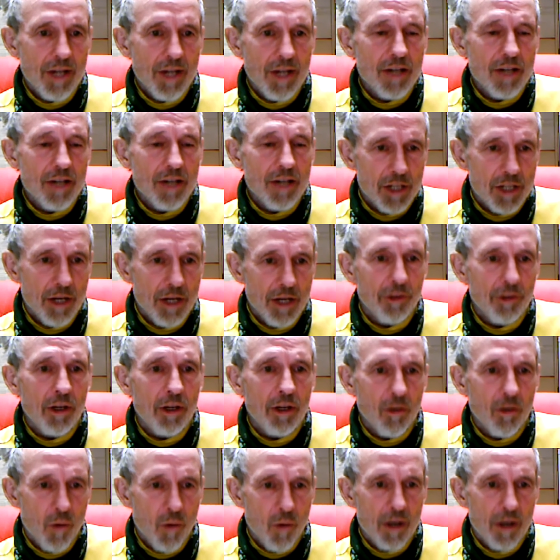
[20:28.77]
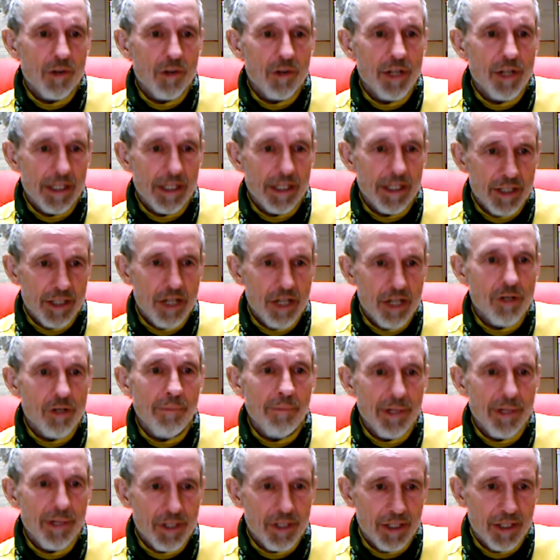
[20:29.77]
access to healthcare, water, sanitation,
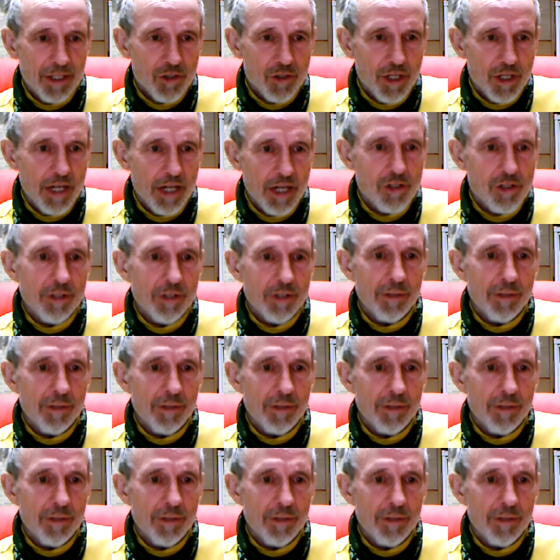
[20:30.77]
basic education,